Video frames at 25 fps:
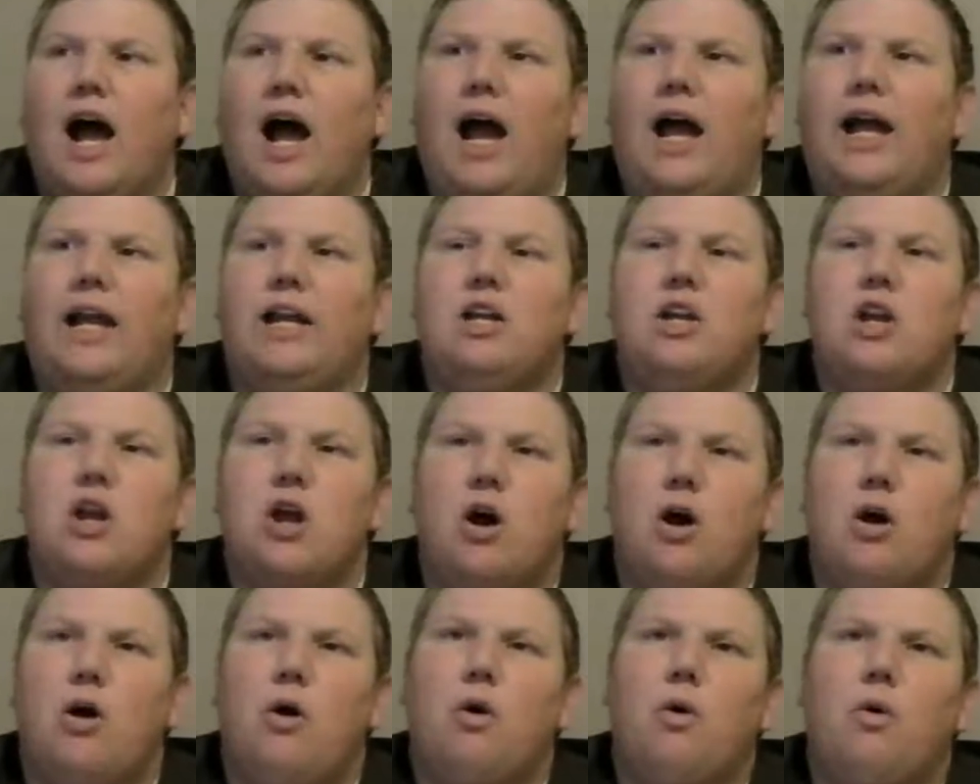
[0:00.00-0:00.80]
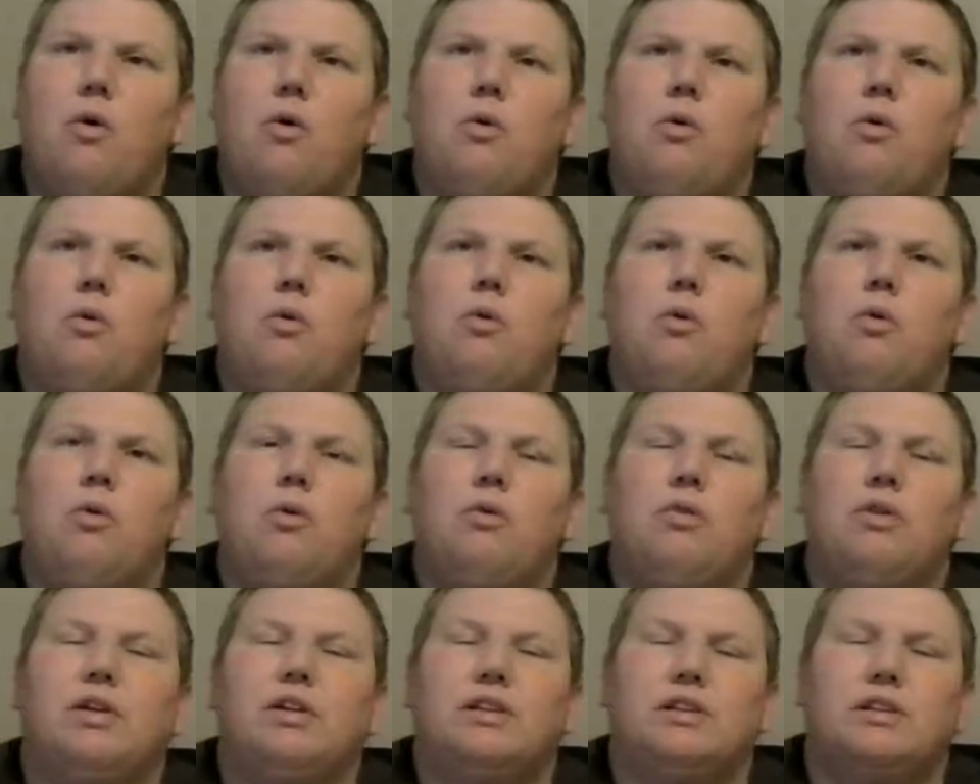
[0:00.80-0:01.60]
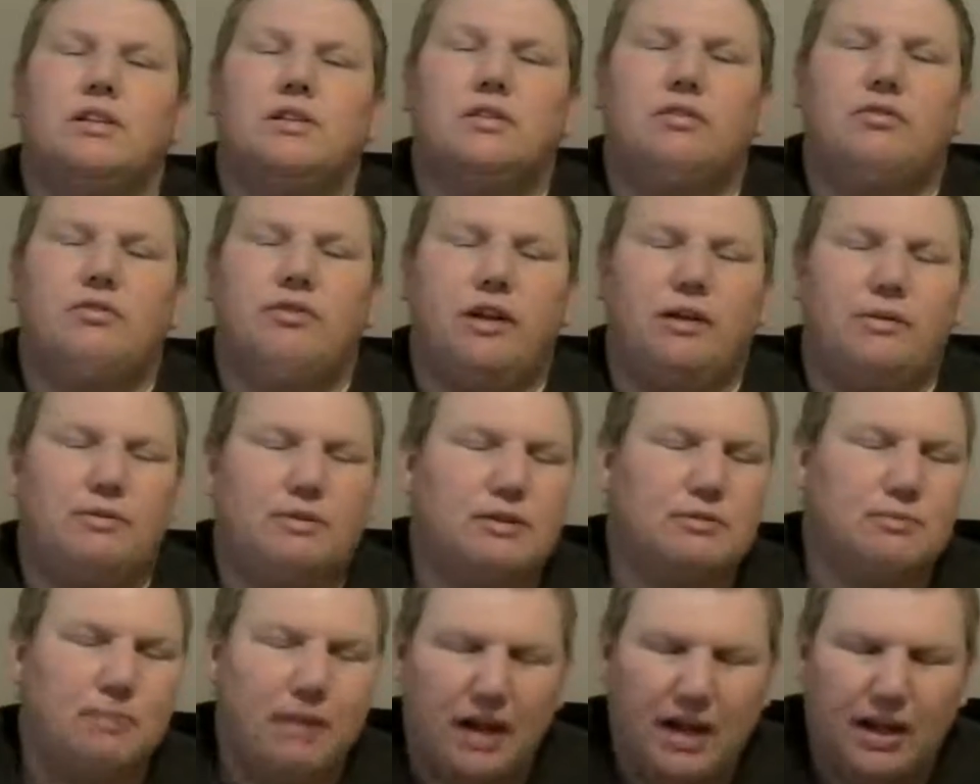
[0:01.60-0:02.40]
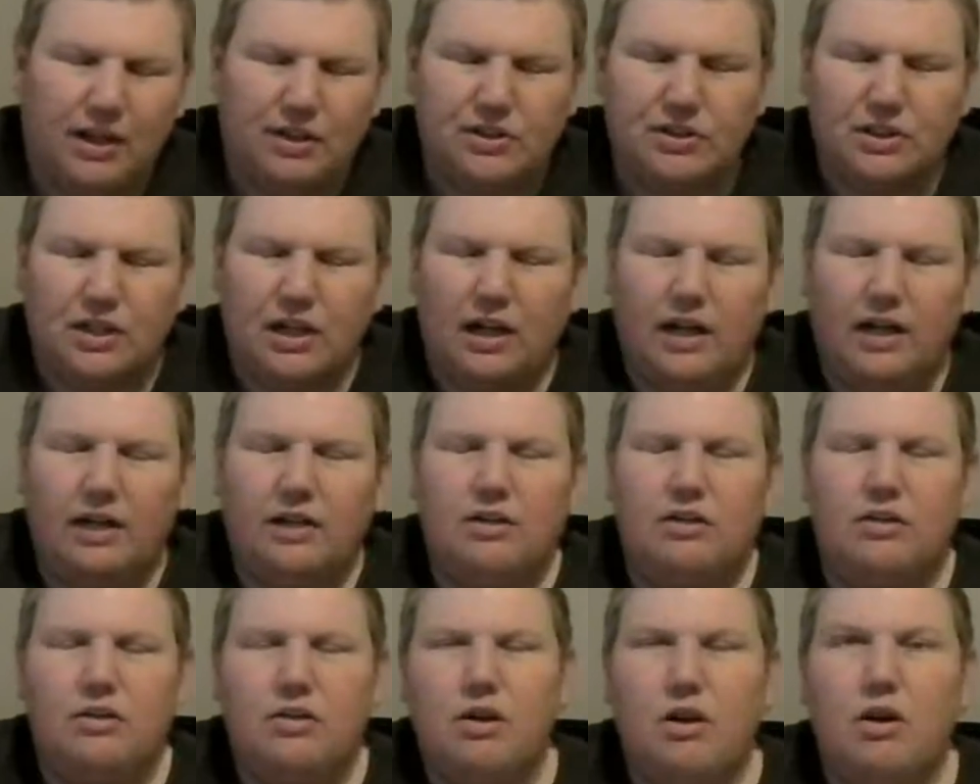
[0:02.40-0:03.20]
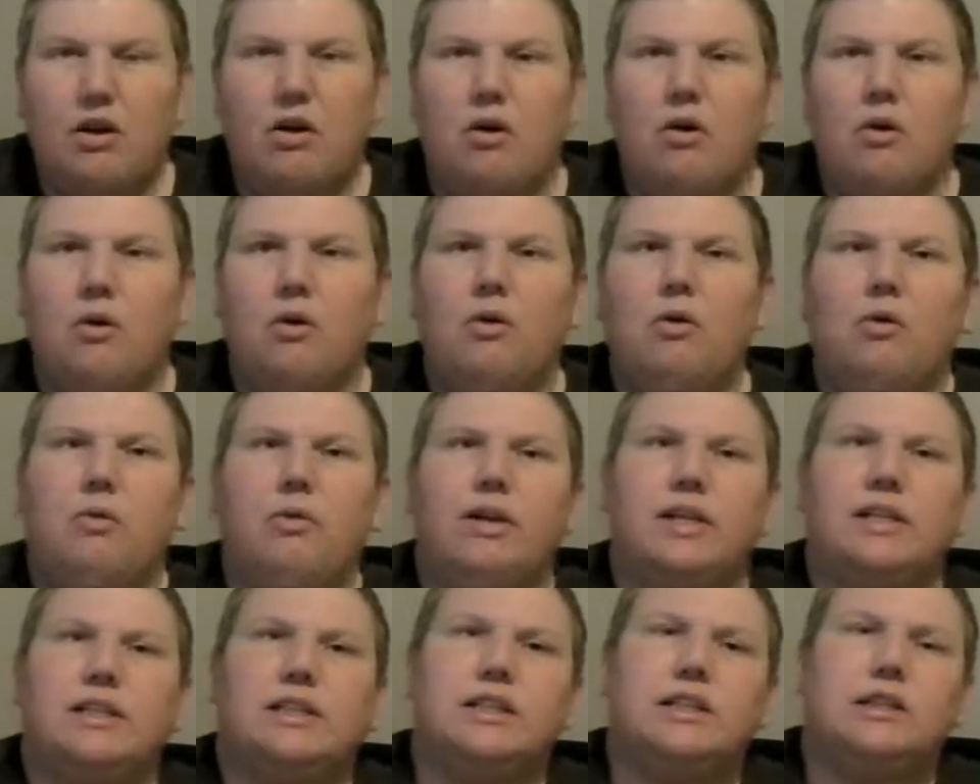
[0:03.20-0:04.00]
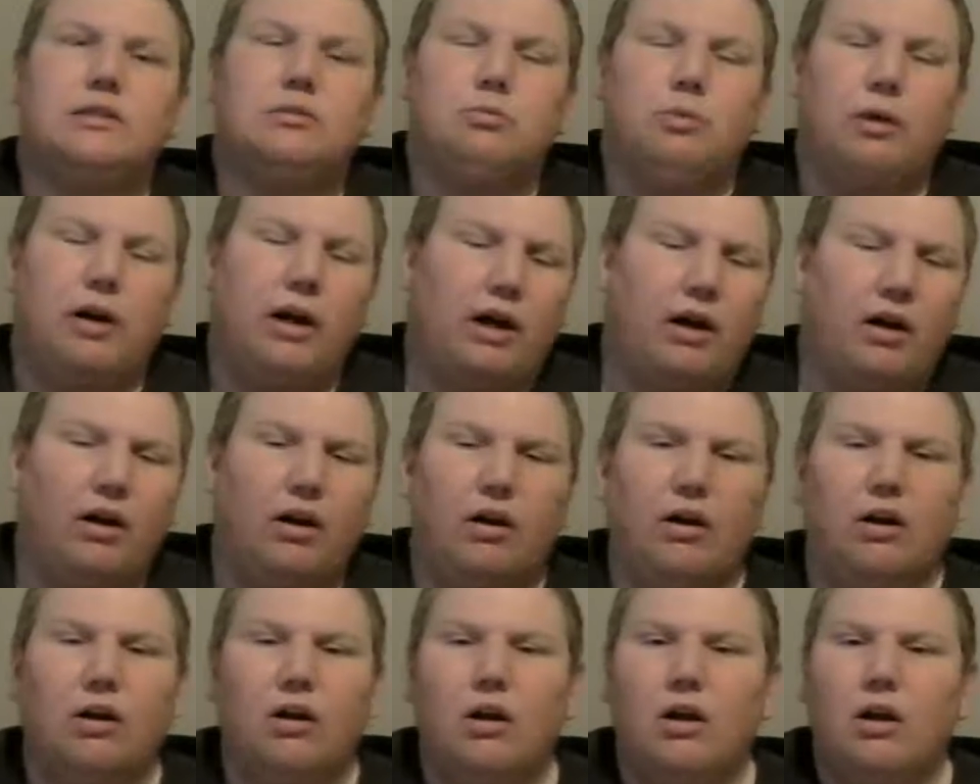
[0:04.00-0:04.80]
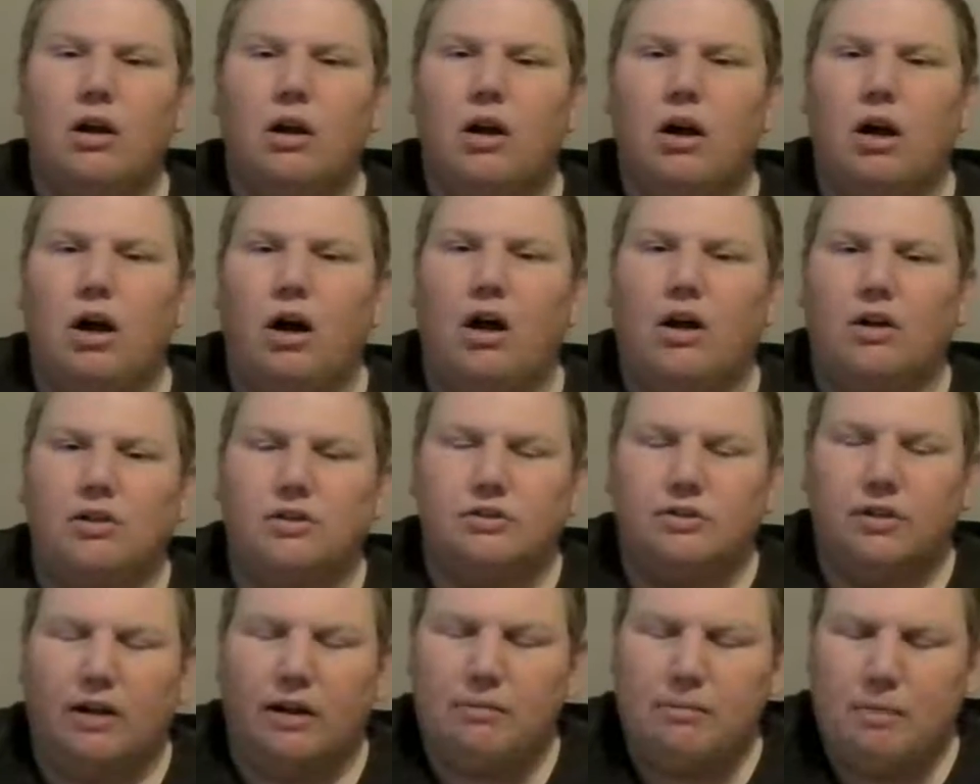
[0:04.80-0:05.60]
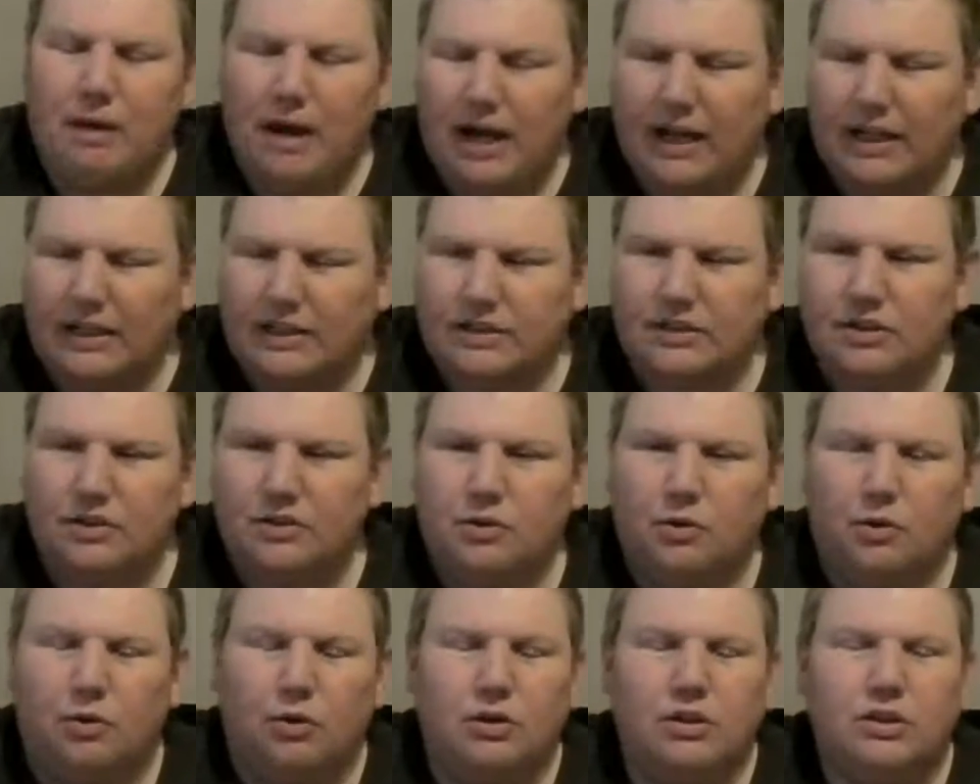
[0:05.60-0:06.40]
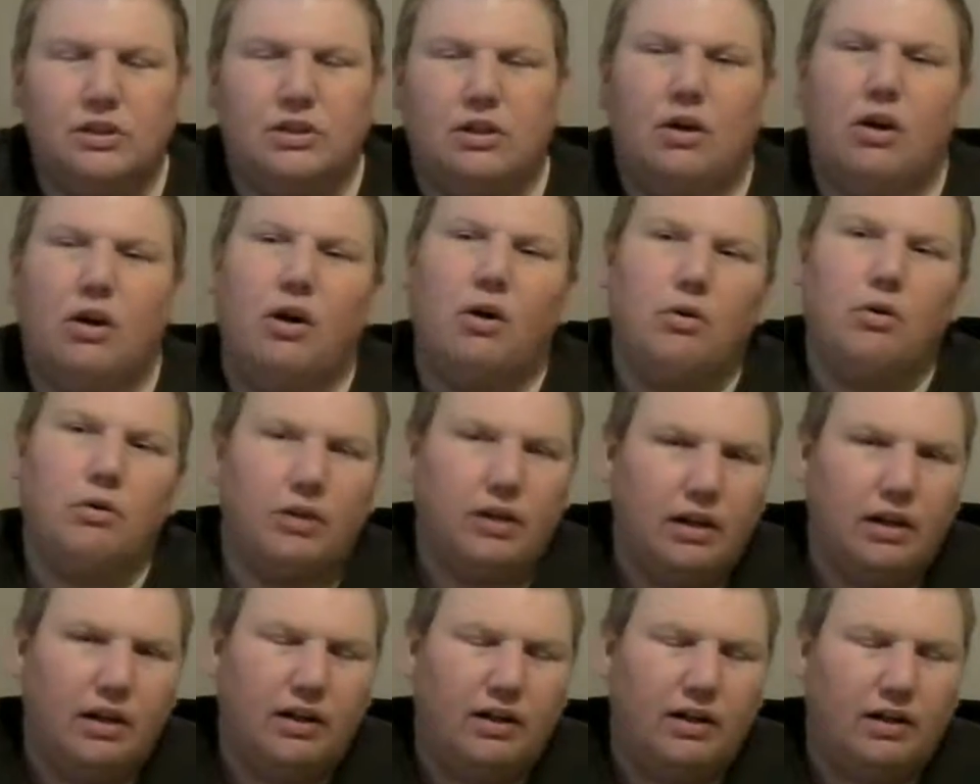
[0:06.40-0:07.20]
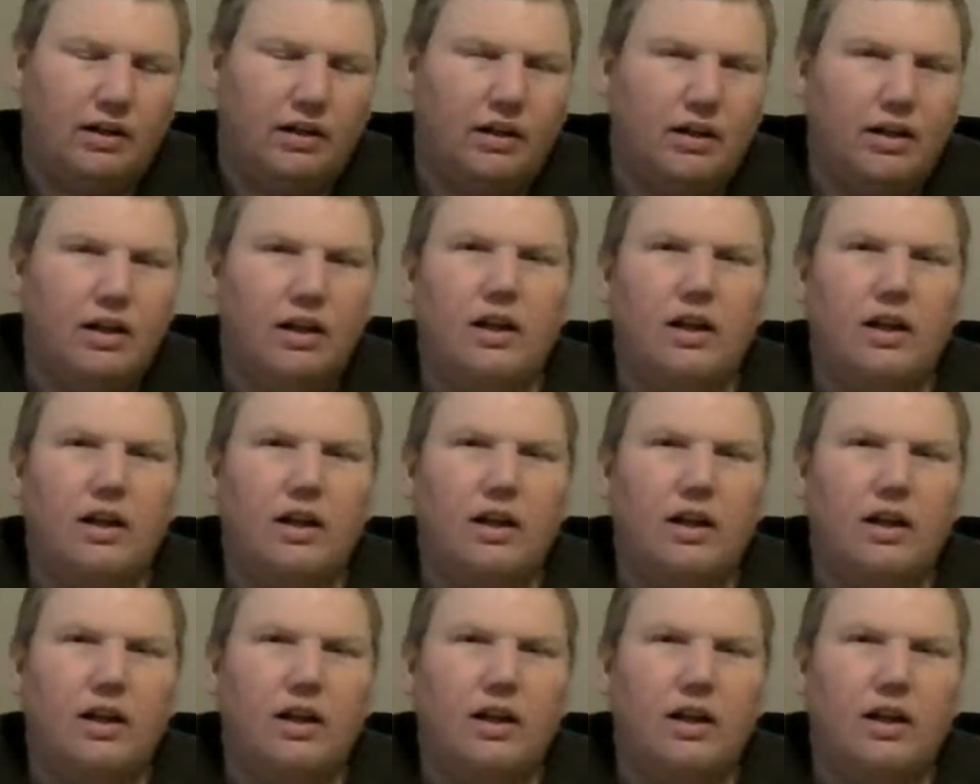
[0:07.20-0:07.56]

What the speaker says: I know this is a famous match. I know this is where Andre passed the torch to Hogan.